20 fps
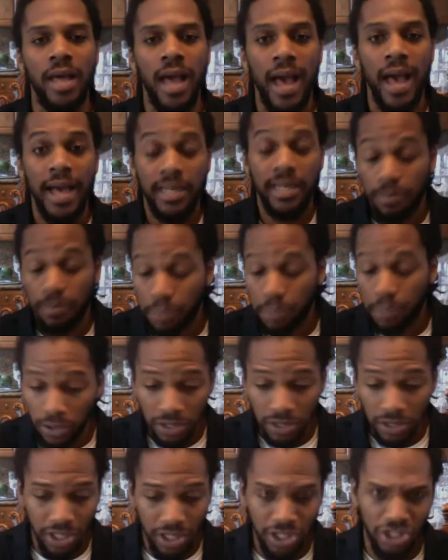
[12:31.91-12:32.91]
as
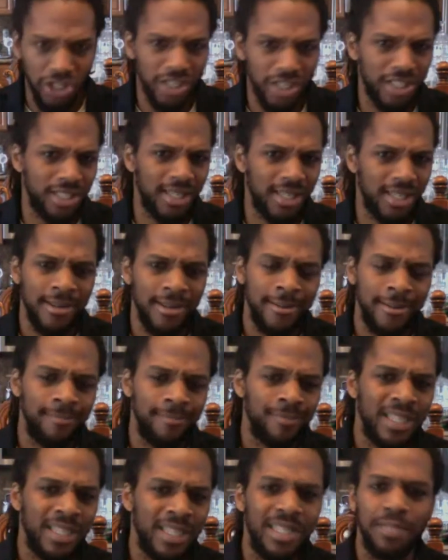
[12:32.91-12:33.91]
opposed to just
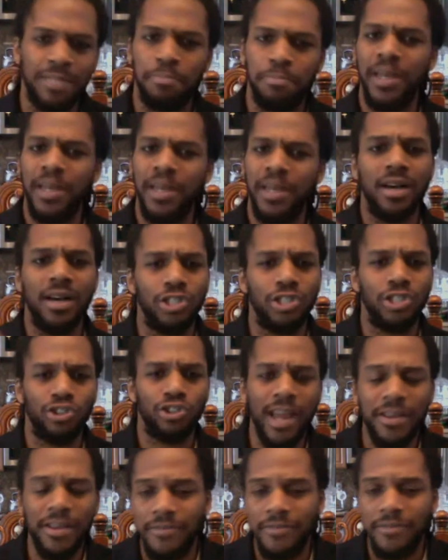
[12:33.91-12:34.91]
spitting out
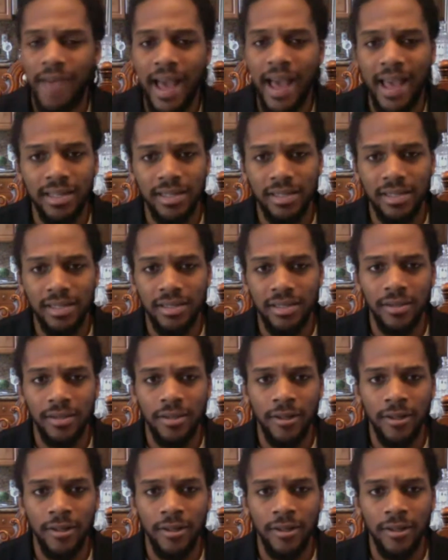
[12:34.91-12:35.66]
dry facts,